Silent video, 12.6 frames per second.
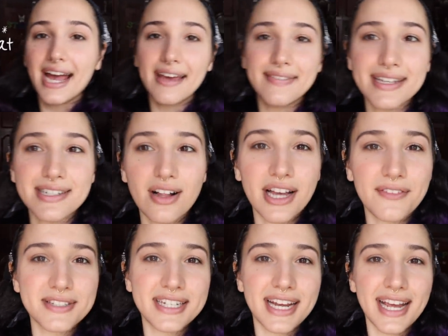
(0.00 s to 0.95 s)
And that's all I have
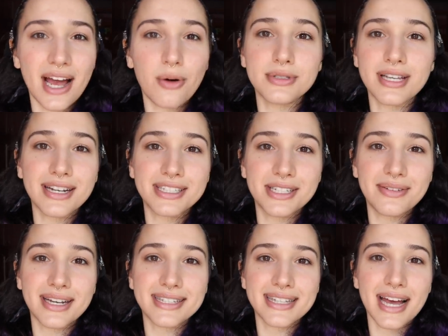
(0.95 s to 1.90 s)
for today. I will talk to you
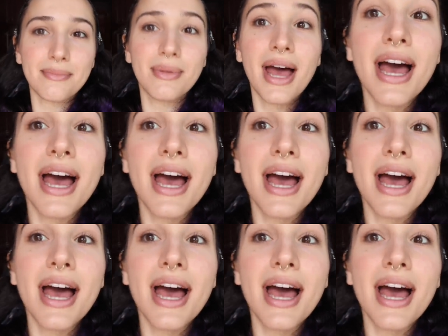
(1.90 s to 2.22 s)
next time.